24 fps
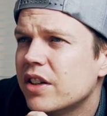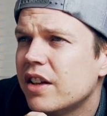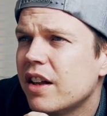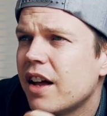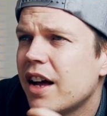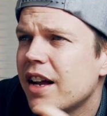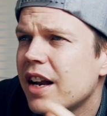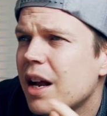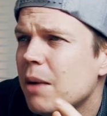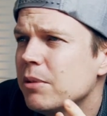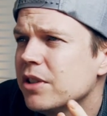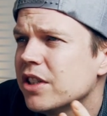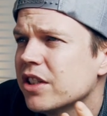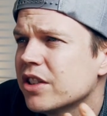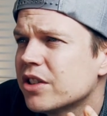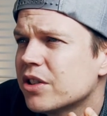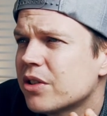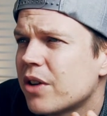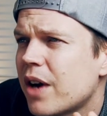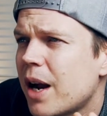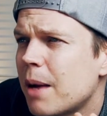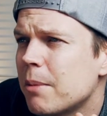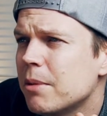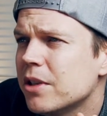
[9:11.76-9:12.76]
night. I'm a
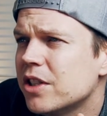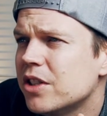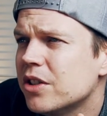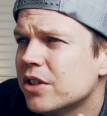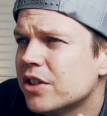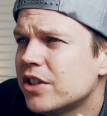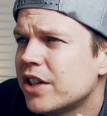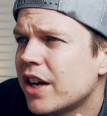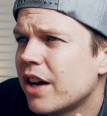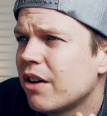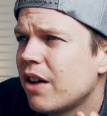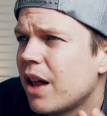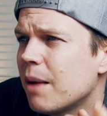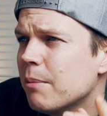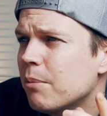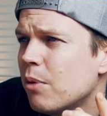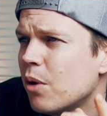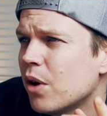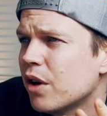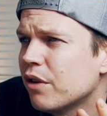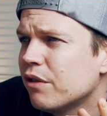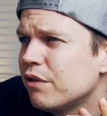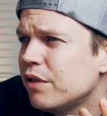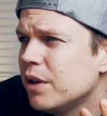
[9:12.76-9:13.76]
subscriber to your channel. I
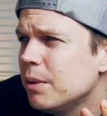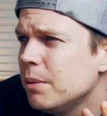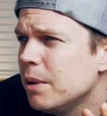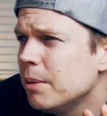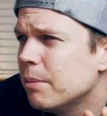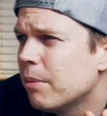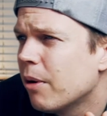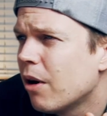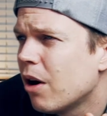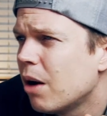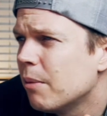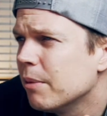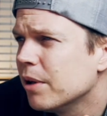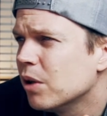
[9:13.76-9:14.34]
bought a Fimi Palm.